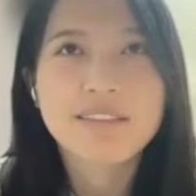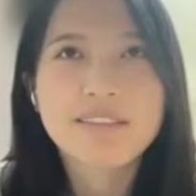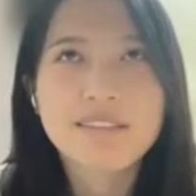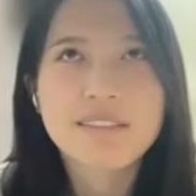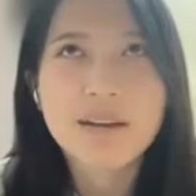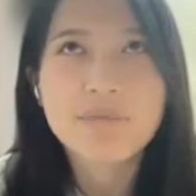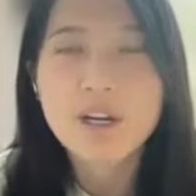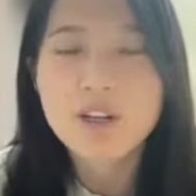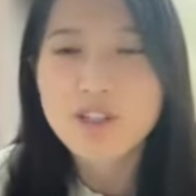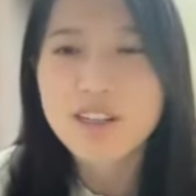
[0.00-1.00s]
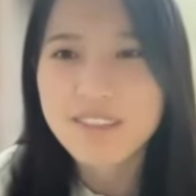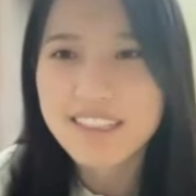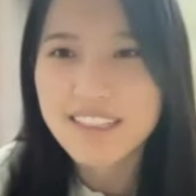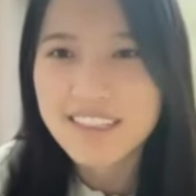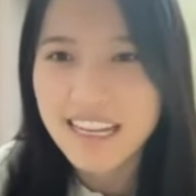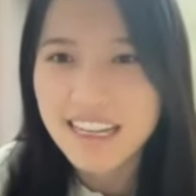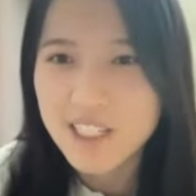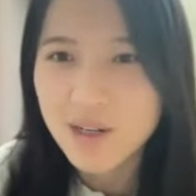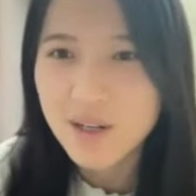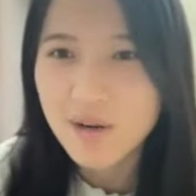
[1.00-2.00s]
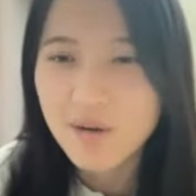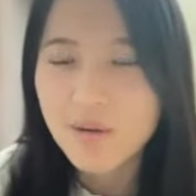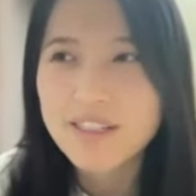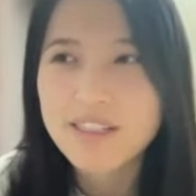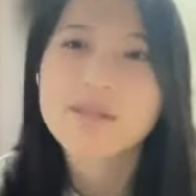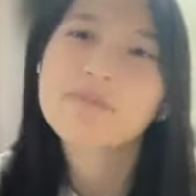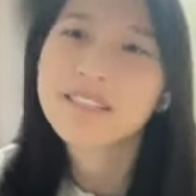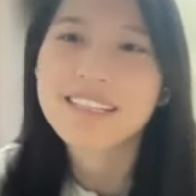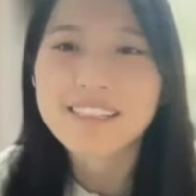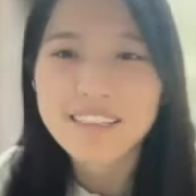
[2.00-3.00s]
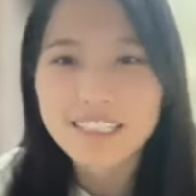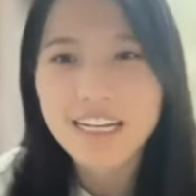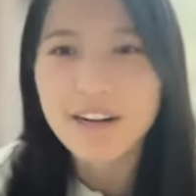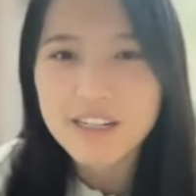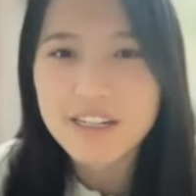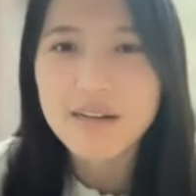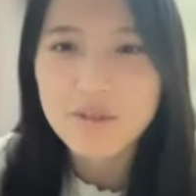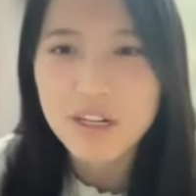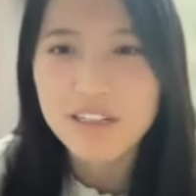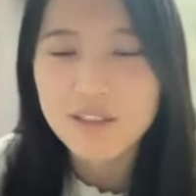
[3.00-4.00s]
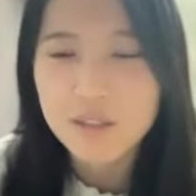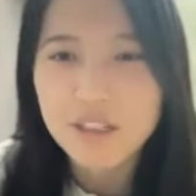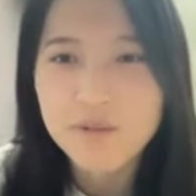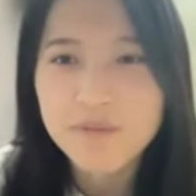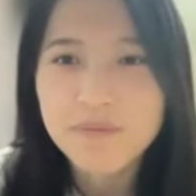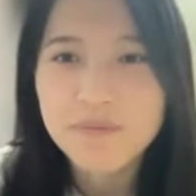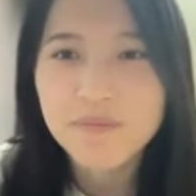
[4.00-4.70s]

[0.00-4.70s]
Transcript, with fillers: And I'm not sure if this is answering your question, but that's the direction I'm trying to go.